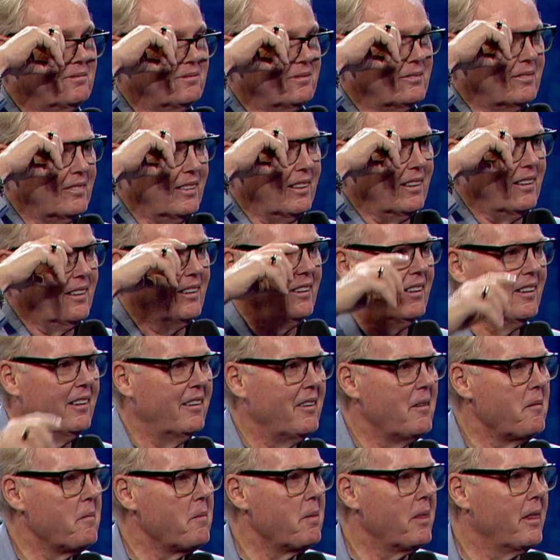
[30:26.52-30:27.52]

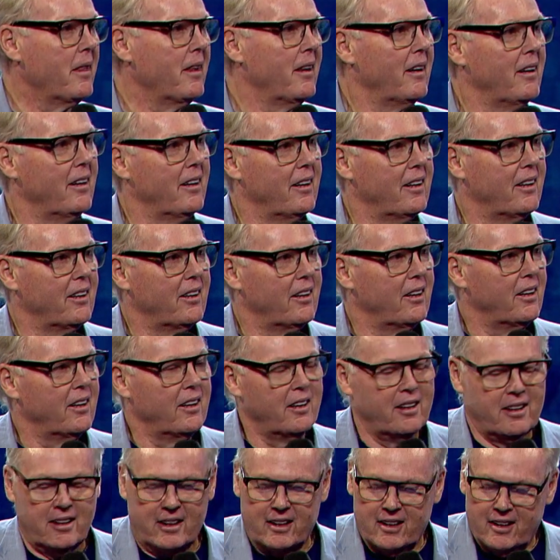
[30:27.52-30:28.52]

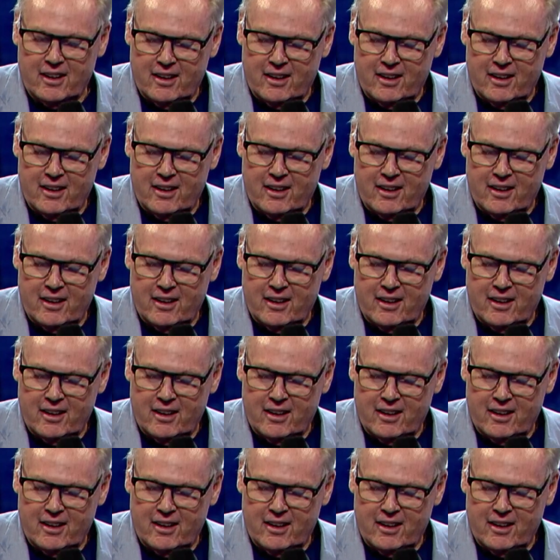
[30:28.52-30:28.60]
Nothing is said.